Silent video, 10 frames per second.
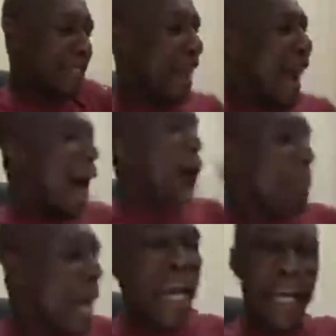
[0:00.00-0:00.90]
Tell
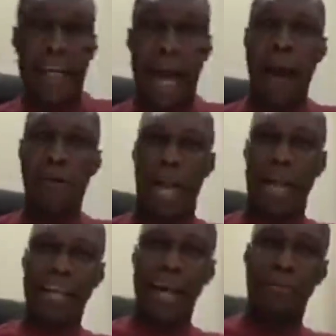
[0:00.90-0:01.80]
me, how
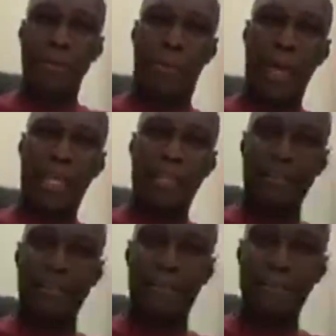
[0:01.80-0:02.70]
can there be
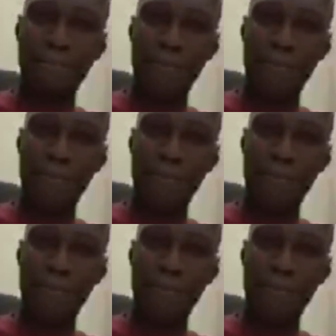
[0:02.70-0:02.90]
peace